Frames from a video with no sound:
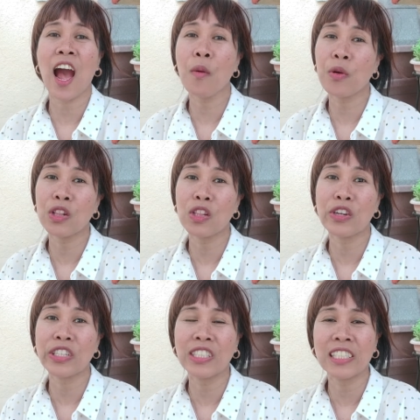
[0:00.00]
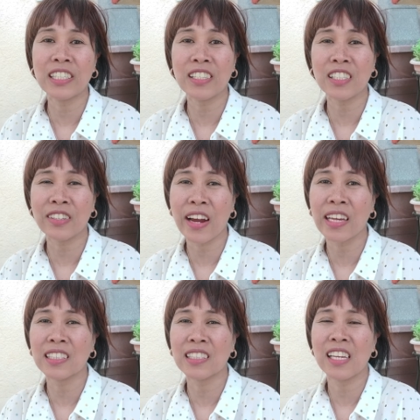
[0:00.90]
our Lord Jesus
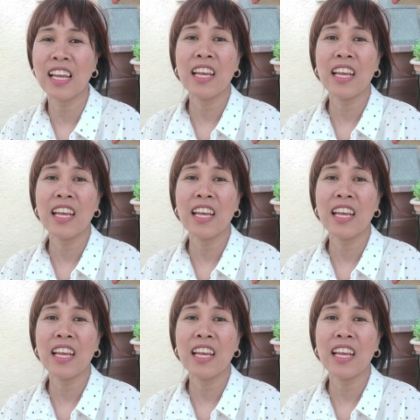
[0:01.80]
Christ,